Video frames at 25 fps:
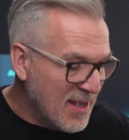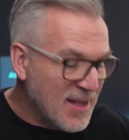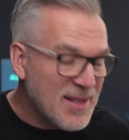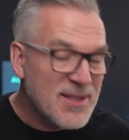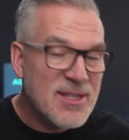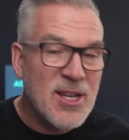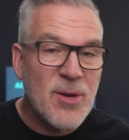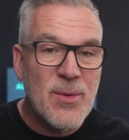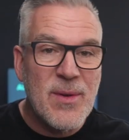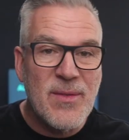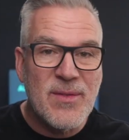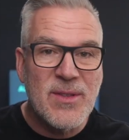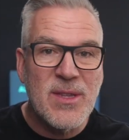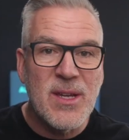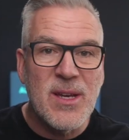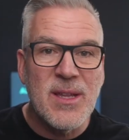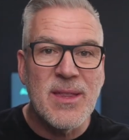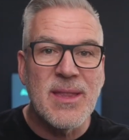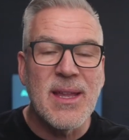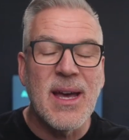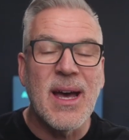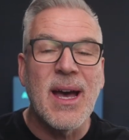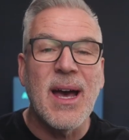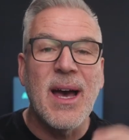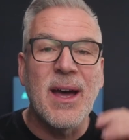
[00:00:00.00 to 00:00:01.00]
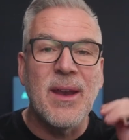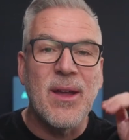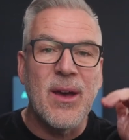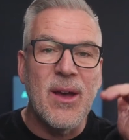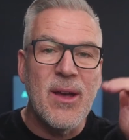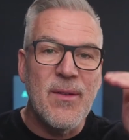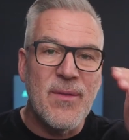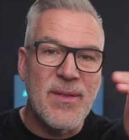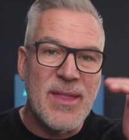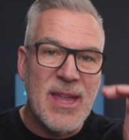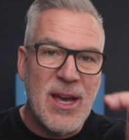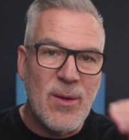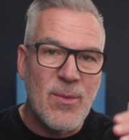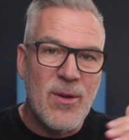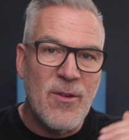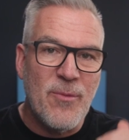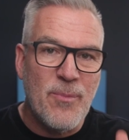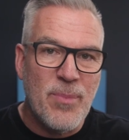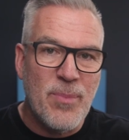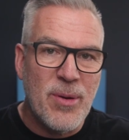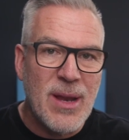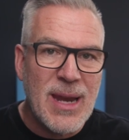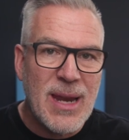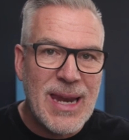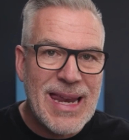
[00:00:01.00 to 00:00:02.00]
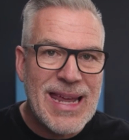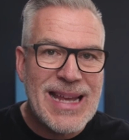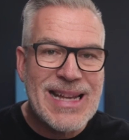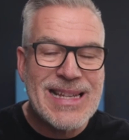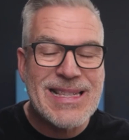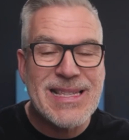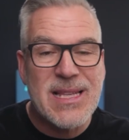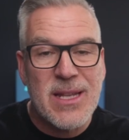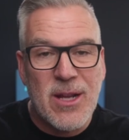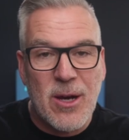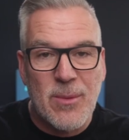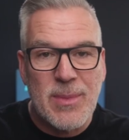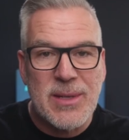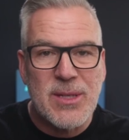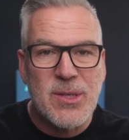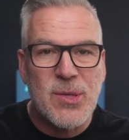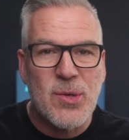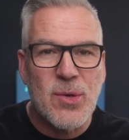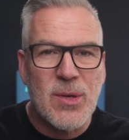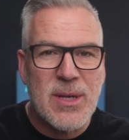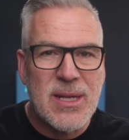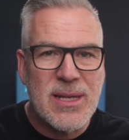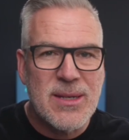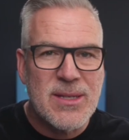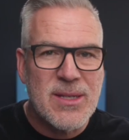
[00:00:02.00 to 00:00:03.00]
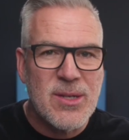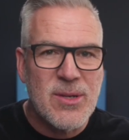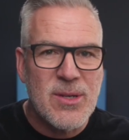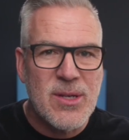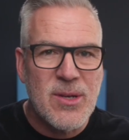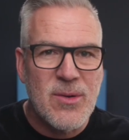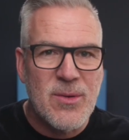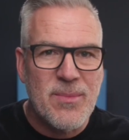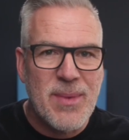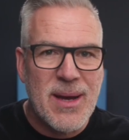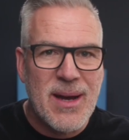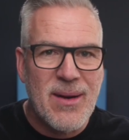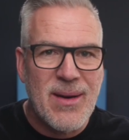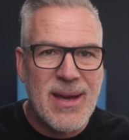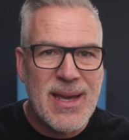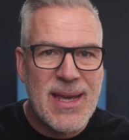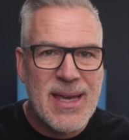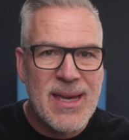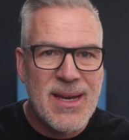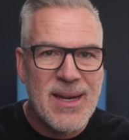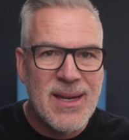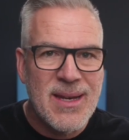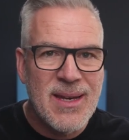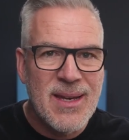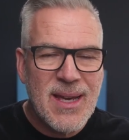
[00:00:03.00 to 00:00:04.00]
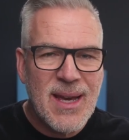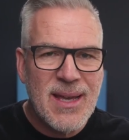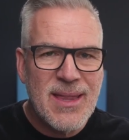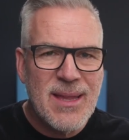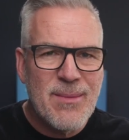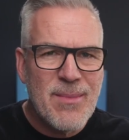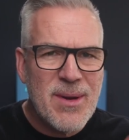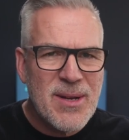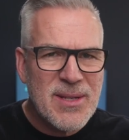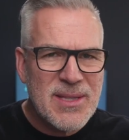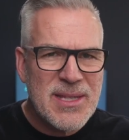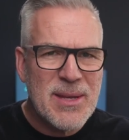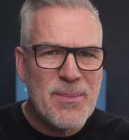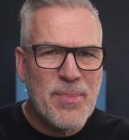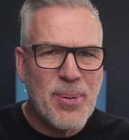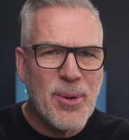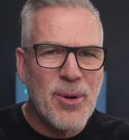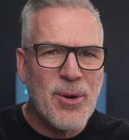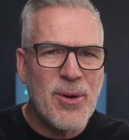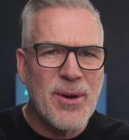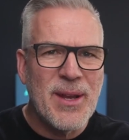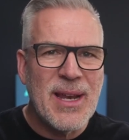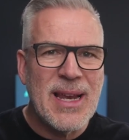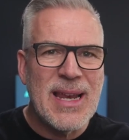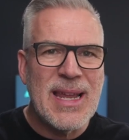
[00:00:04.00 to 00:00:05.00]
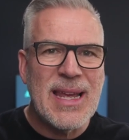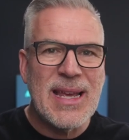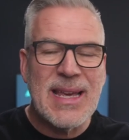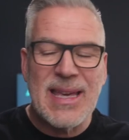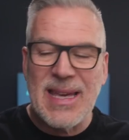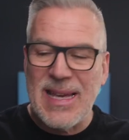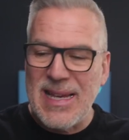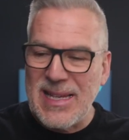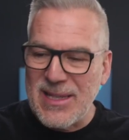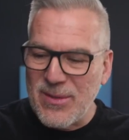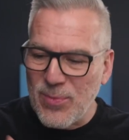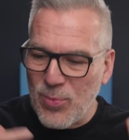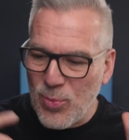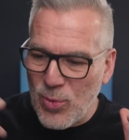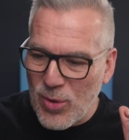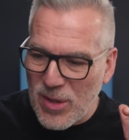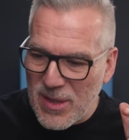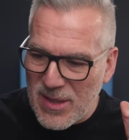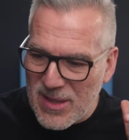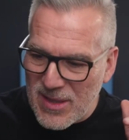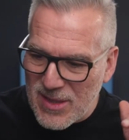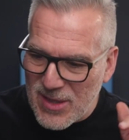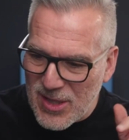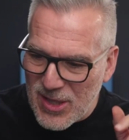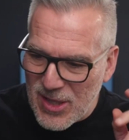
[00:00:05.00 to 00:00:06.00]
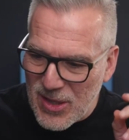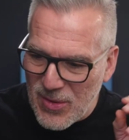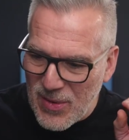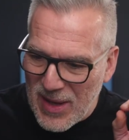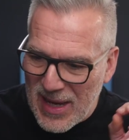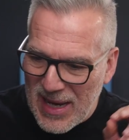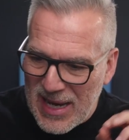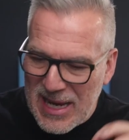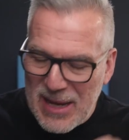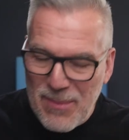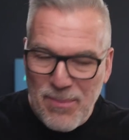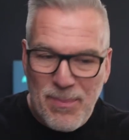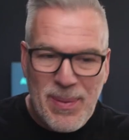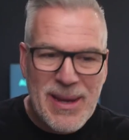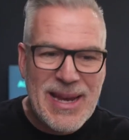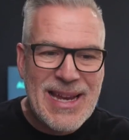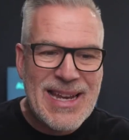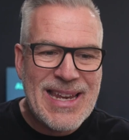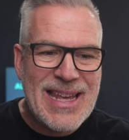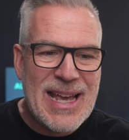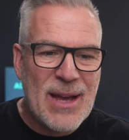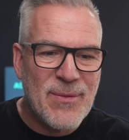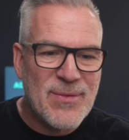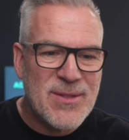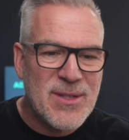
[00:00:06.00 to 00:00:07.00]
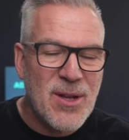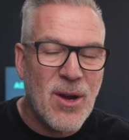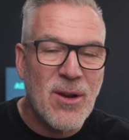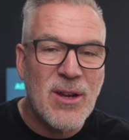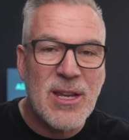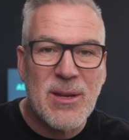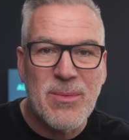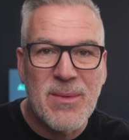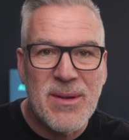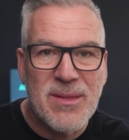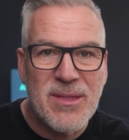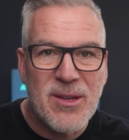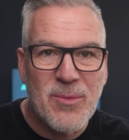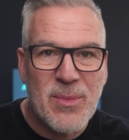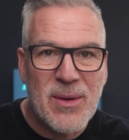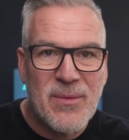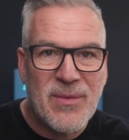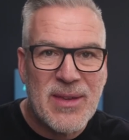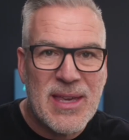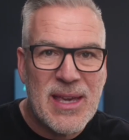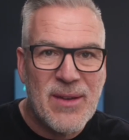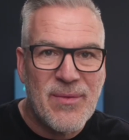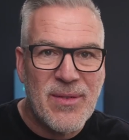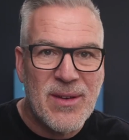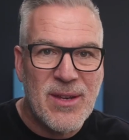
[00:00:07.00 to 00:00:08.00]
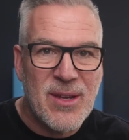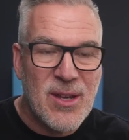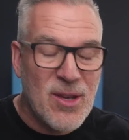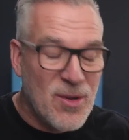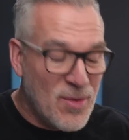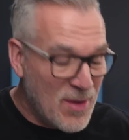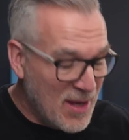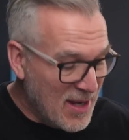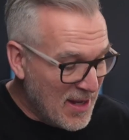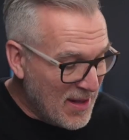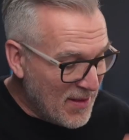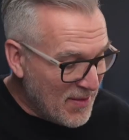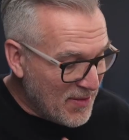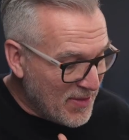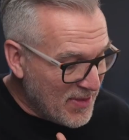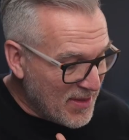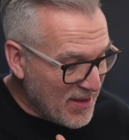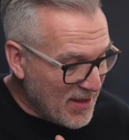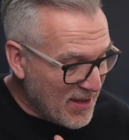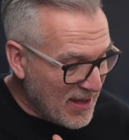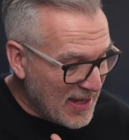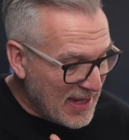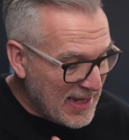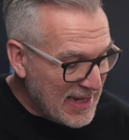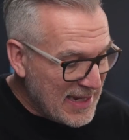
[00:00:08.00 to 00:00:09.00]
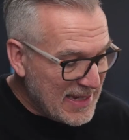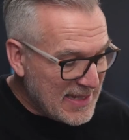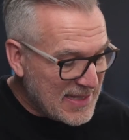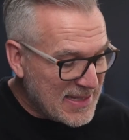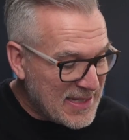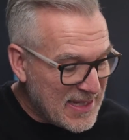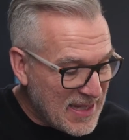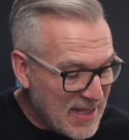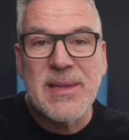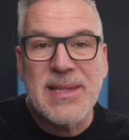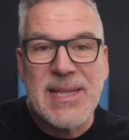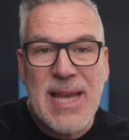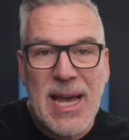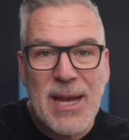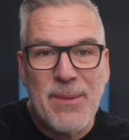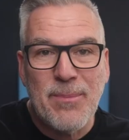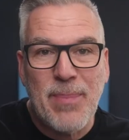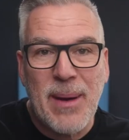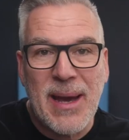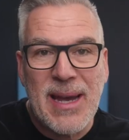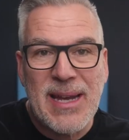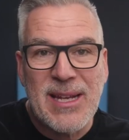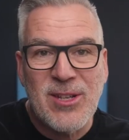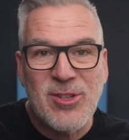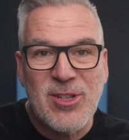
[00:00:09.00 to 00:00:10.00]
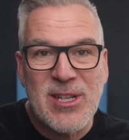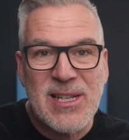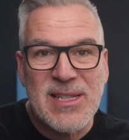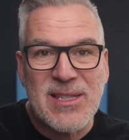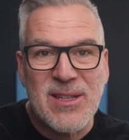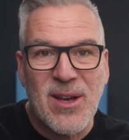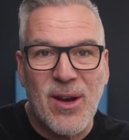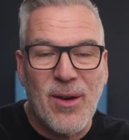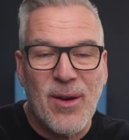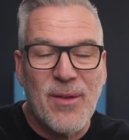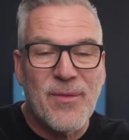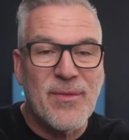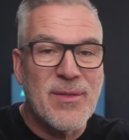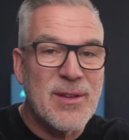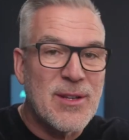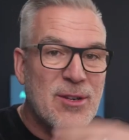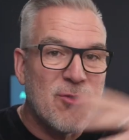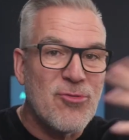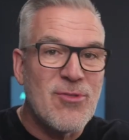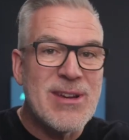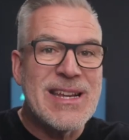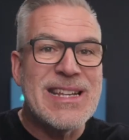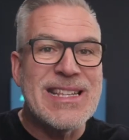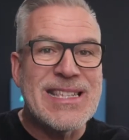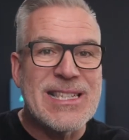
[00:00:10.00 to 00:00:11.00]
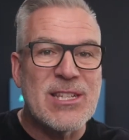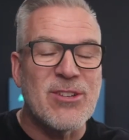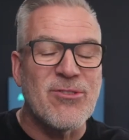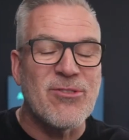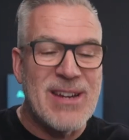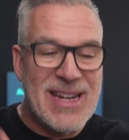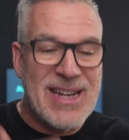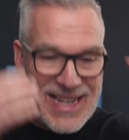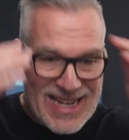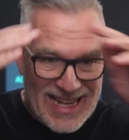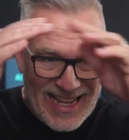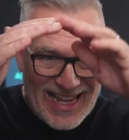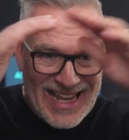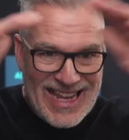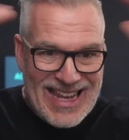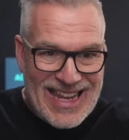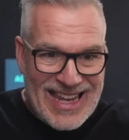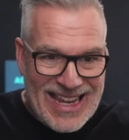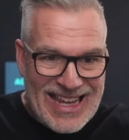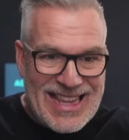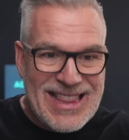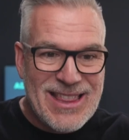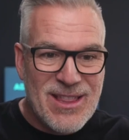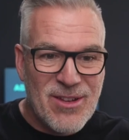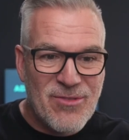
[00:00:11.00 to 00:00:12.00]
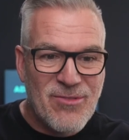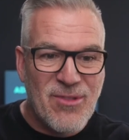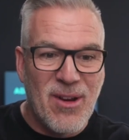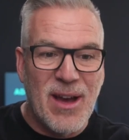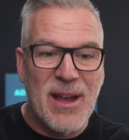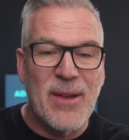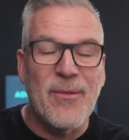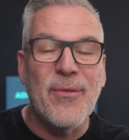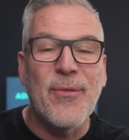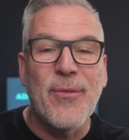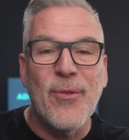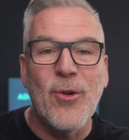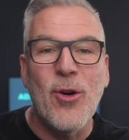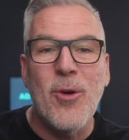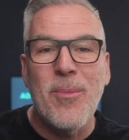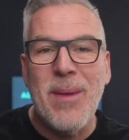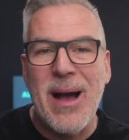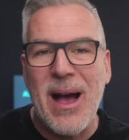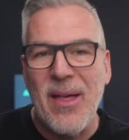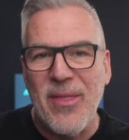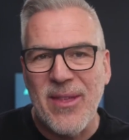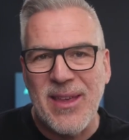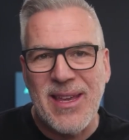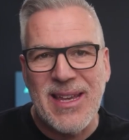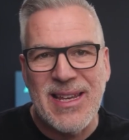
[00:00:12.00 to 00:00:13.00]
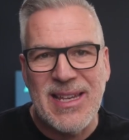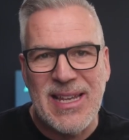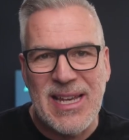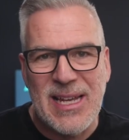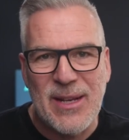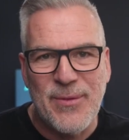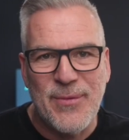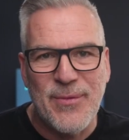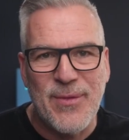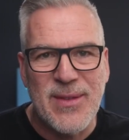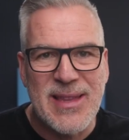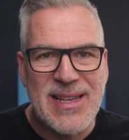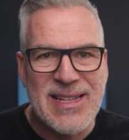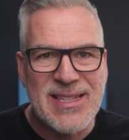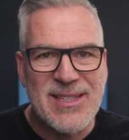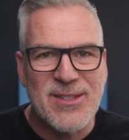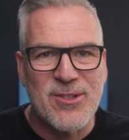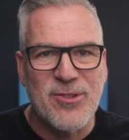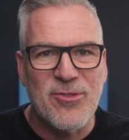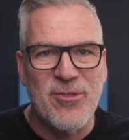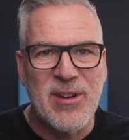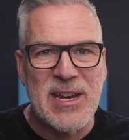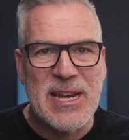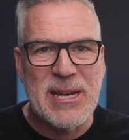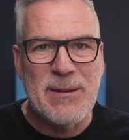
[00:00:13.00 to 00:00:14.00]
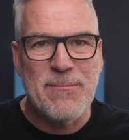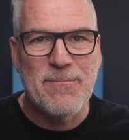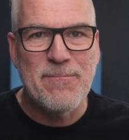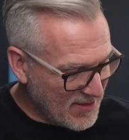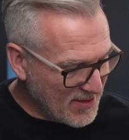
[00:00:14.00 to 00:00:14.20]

So we've done that, and over there we've put links that I'll be talking to you about here. And the most important link is one to a PDF document that we've given you that is 10 pages of green screen in the right format that you need for this screen.